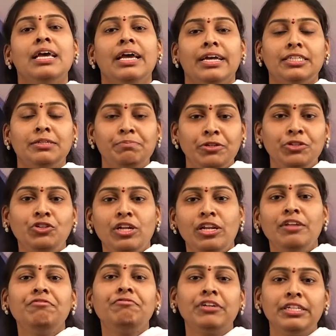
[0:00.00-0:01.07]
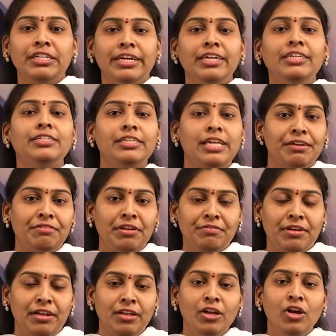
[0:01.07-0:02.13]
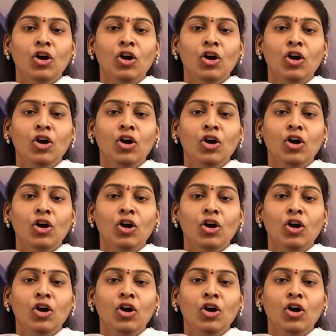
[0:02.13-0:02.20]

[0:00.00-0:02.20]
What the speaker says: especially for their survival.